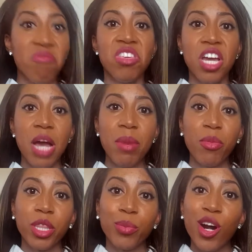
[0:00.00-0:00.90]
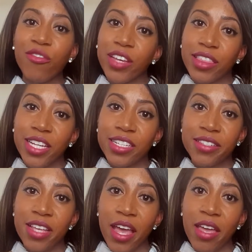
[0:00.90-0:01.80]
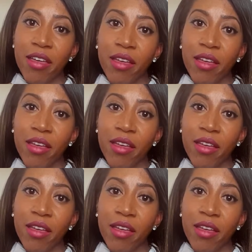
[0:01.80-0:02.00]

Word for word: you come up with the perfect thing to say.